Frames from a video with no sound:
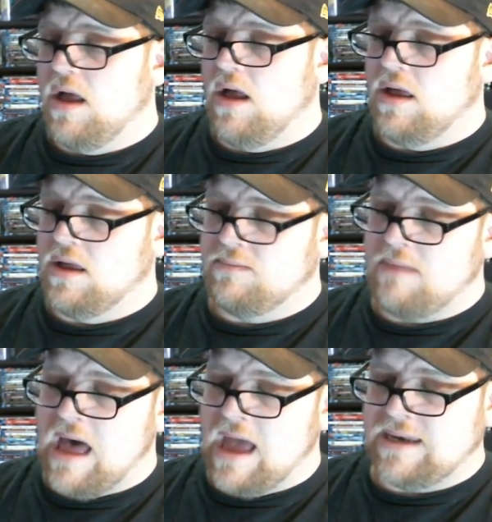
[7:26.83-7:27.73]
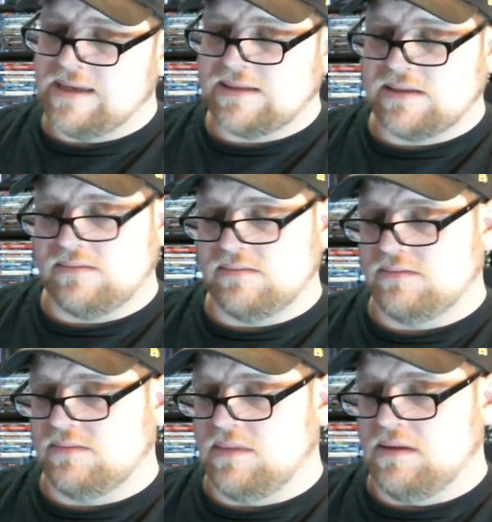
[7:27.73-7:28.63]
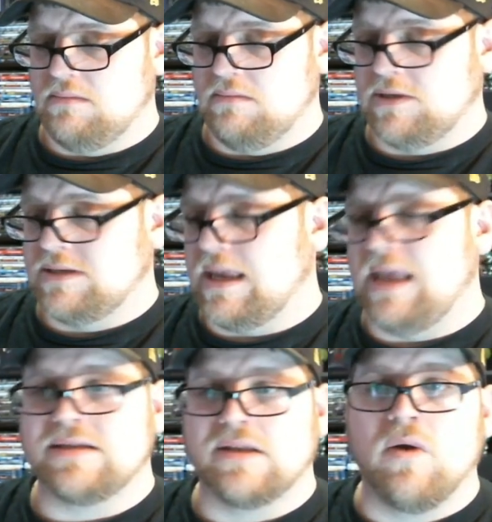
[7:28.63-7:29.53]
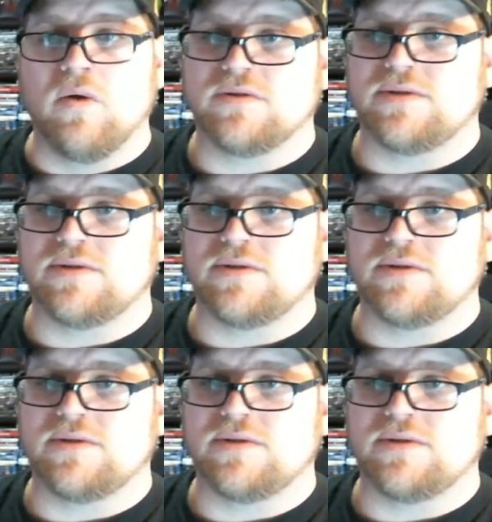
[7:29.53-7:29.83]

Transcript: I just a case alone goes for